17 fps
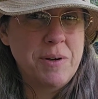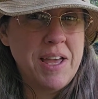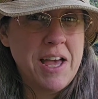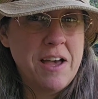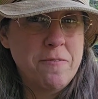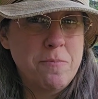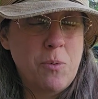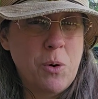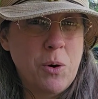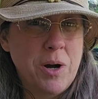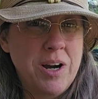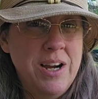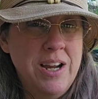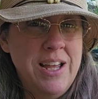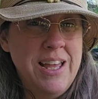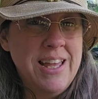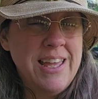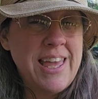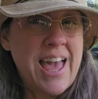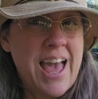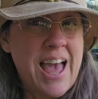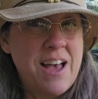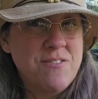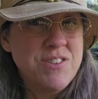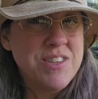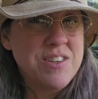We have more
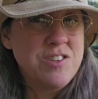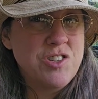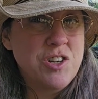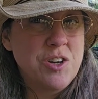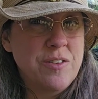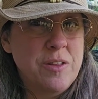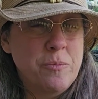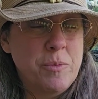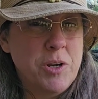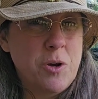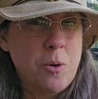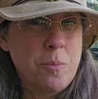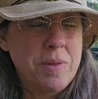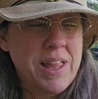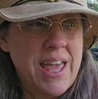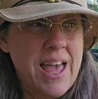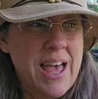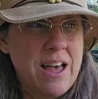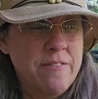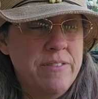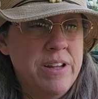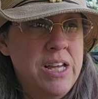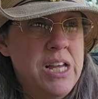calves this year than we normally have.